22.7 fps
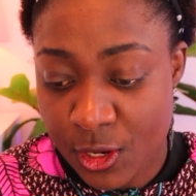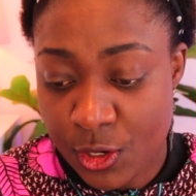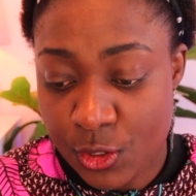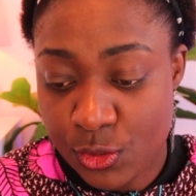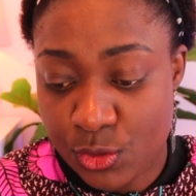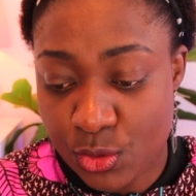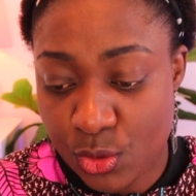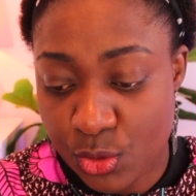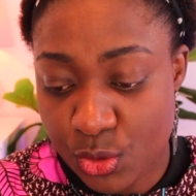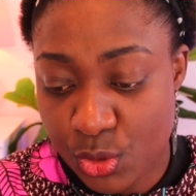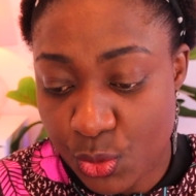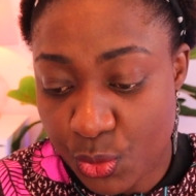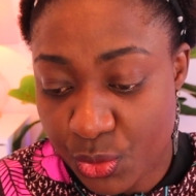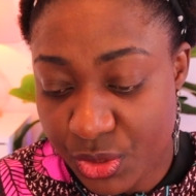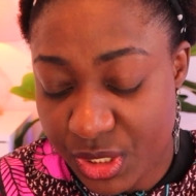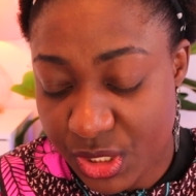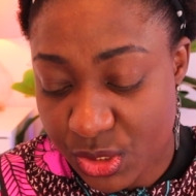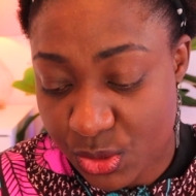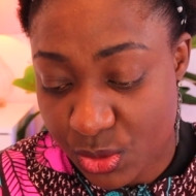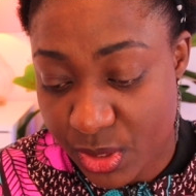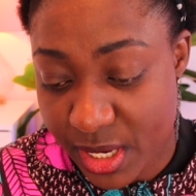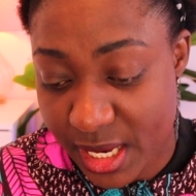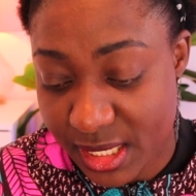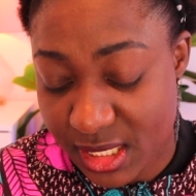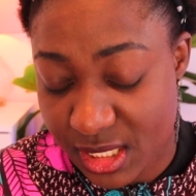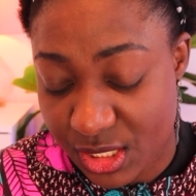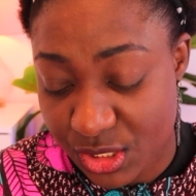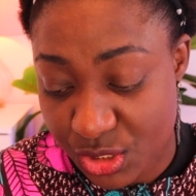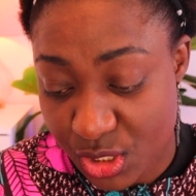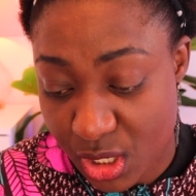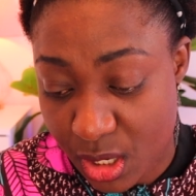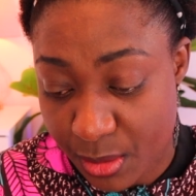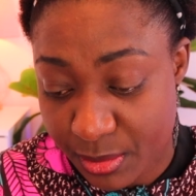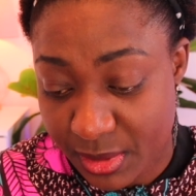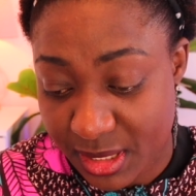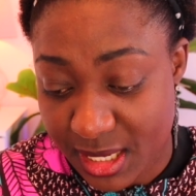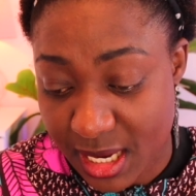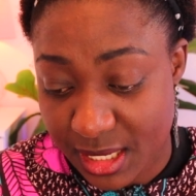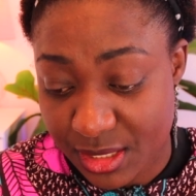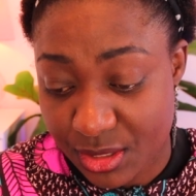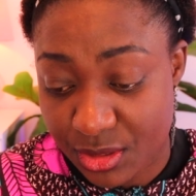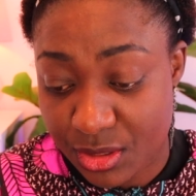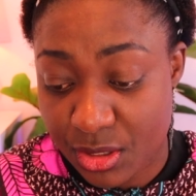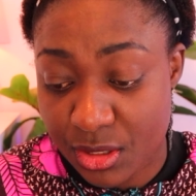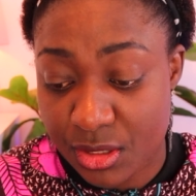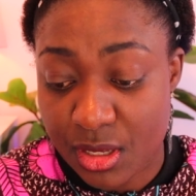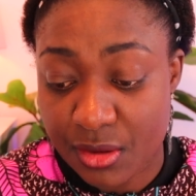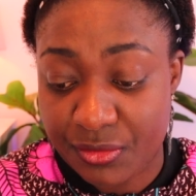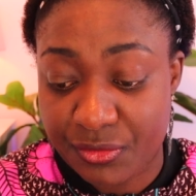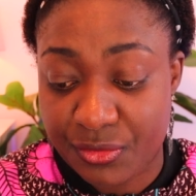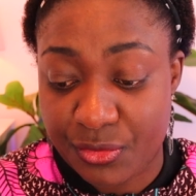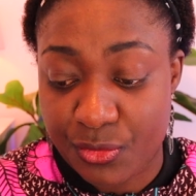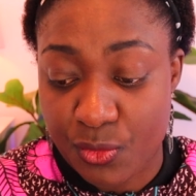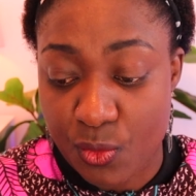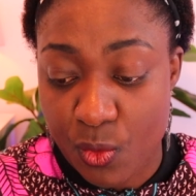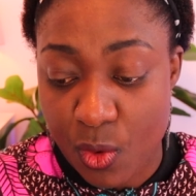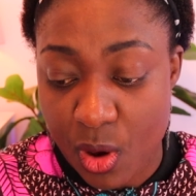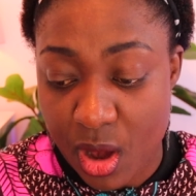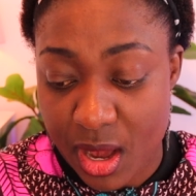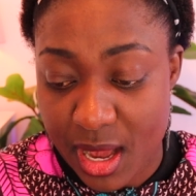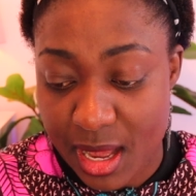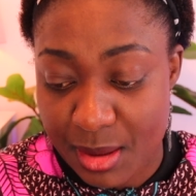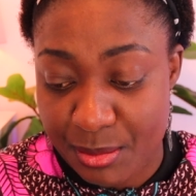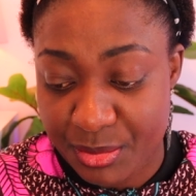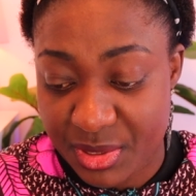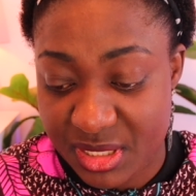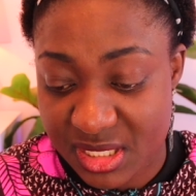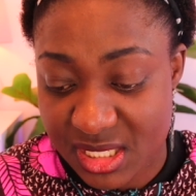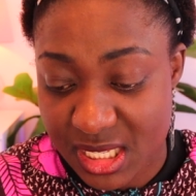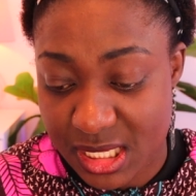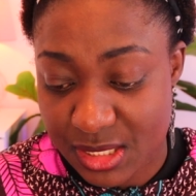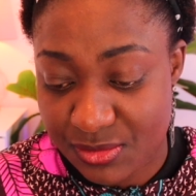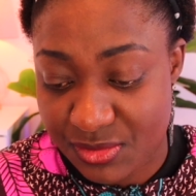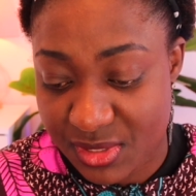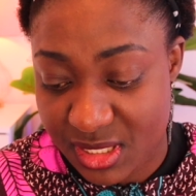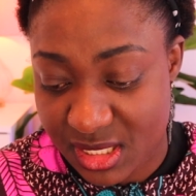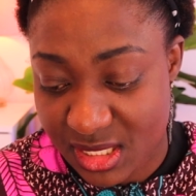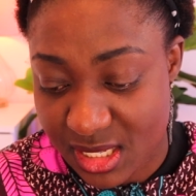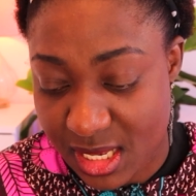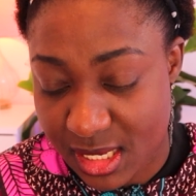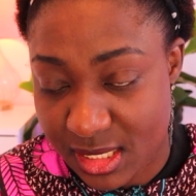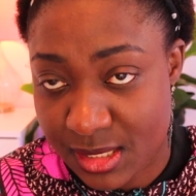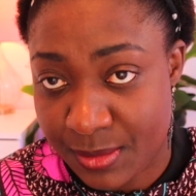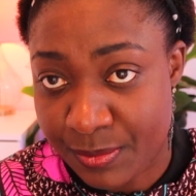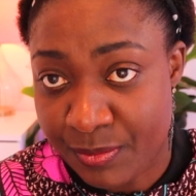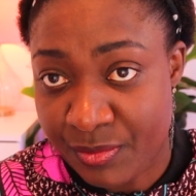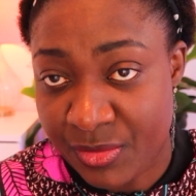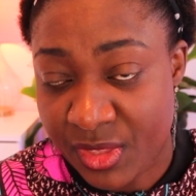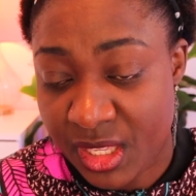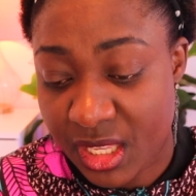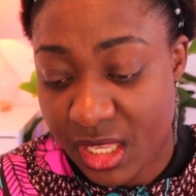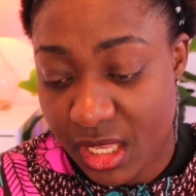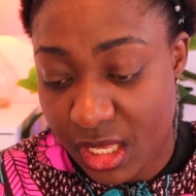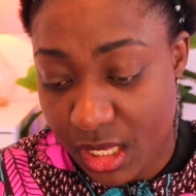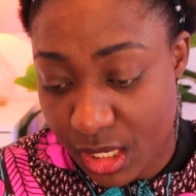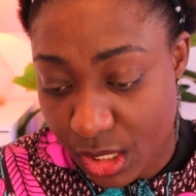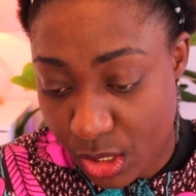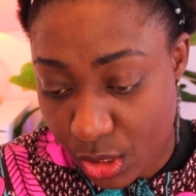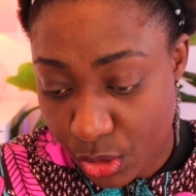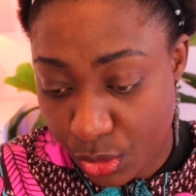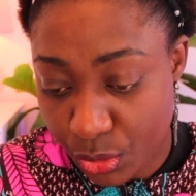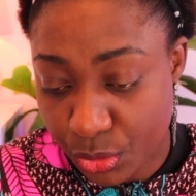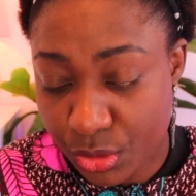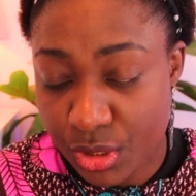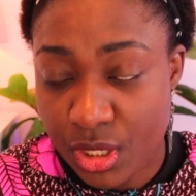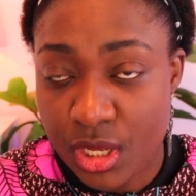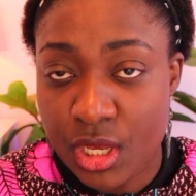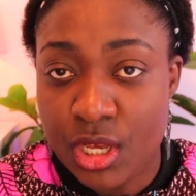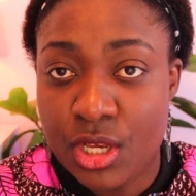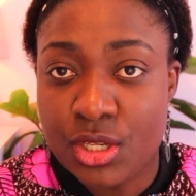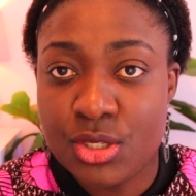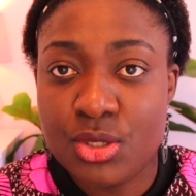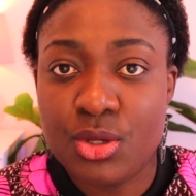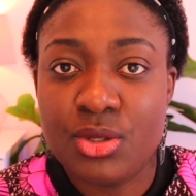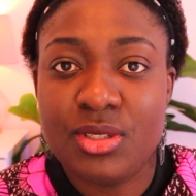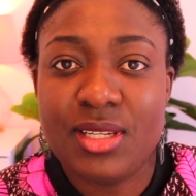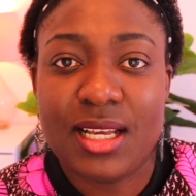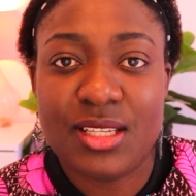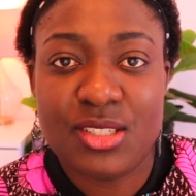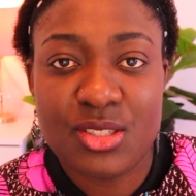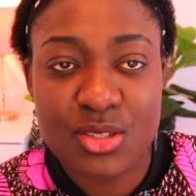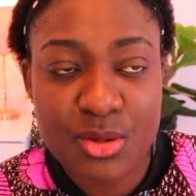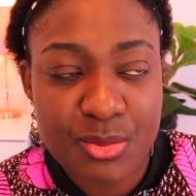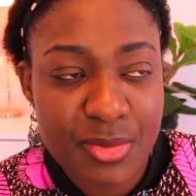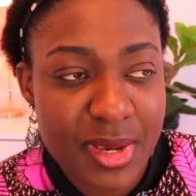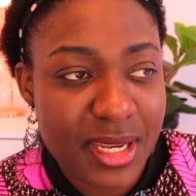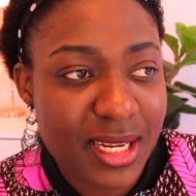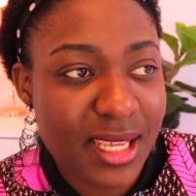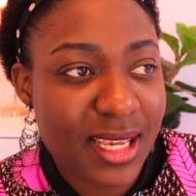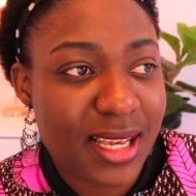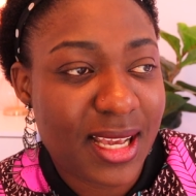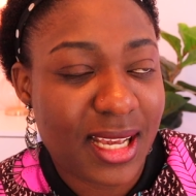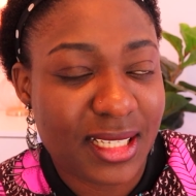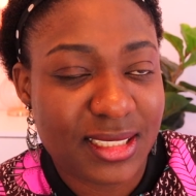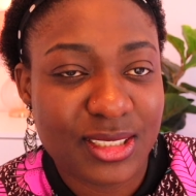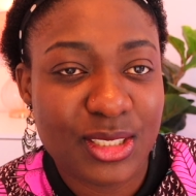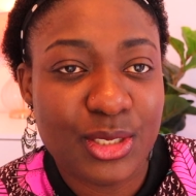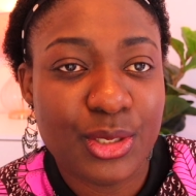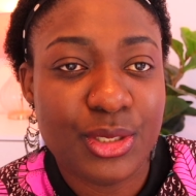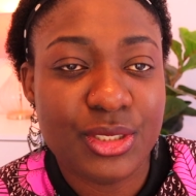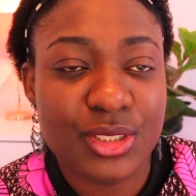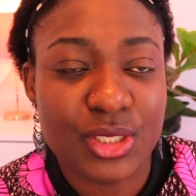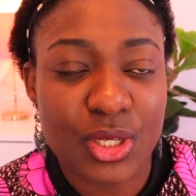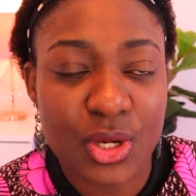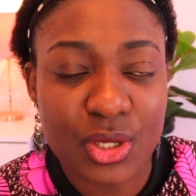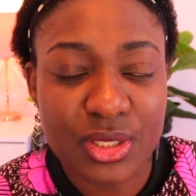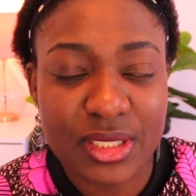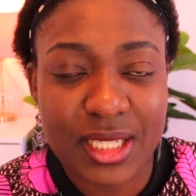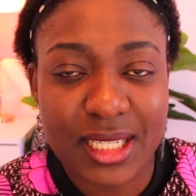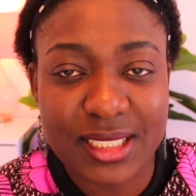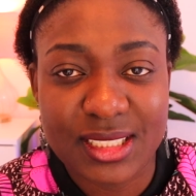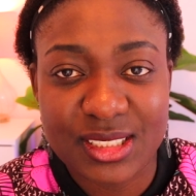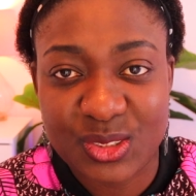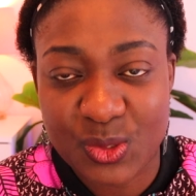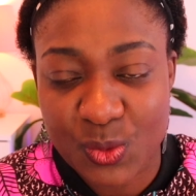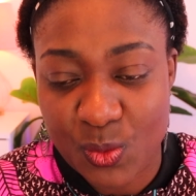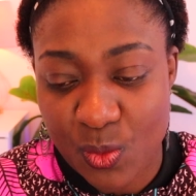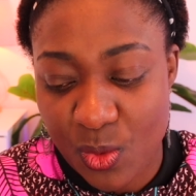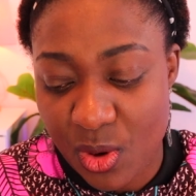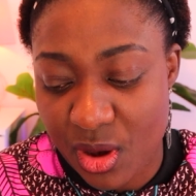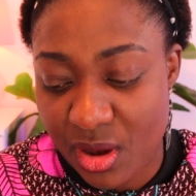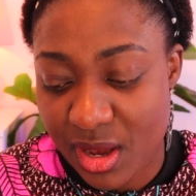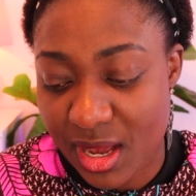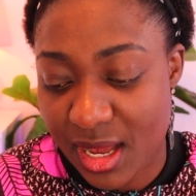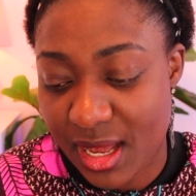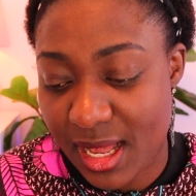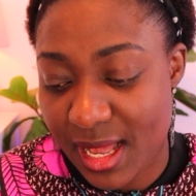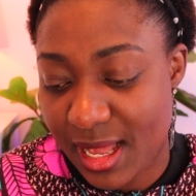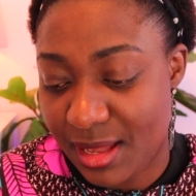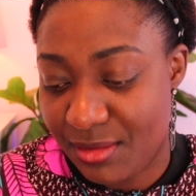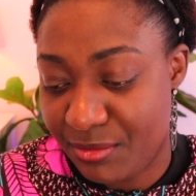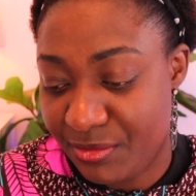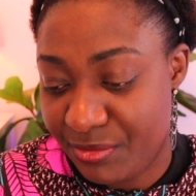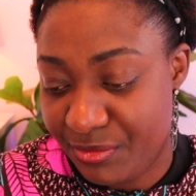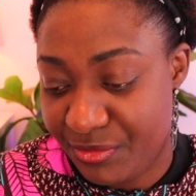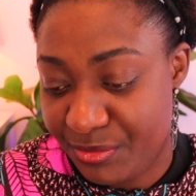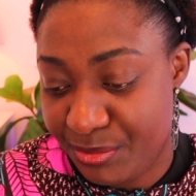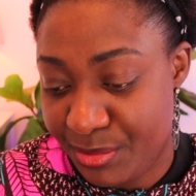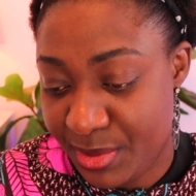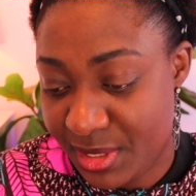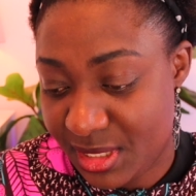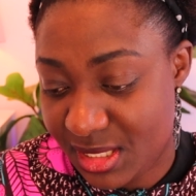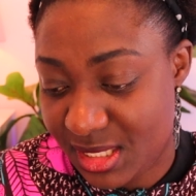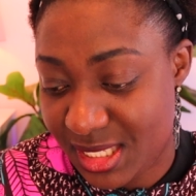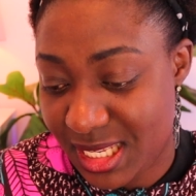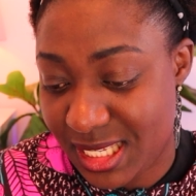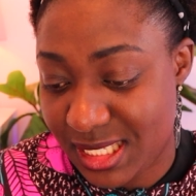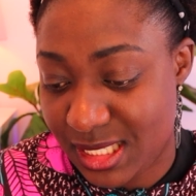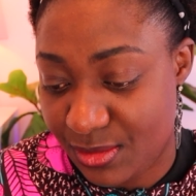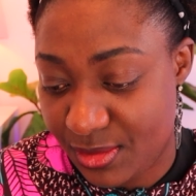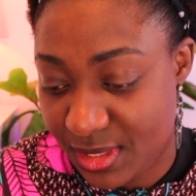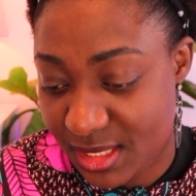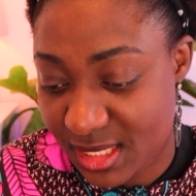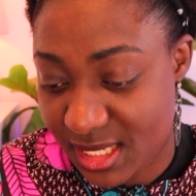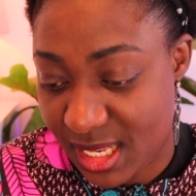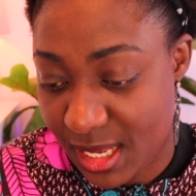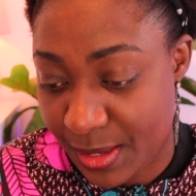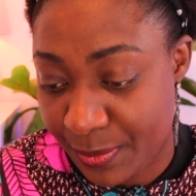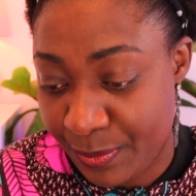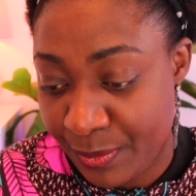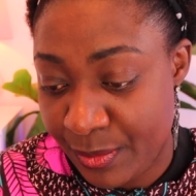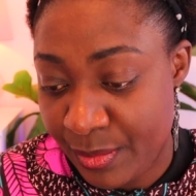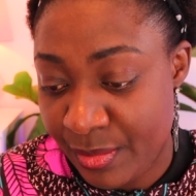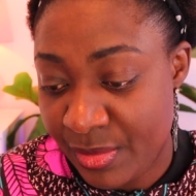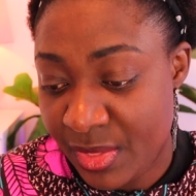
So you need to get a job. The categories of work and business visas include, so there are so many categories under this work and business visa: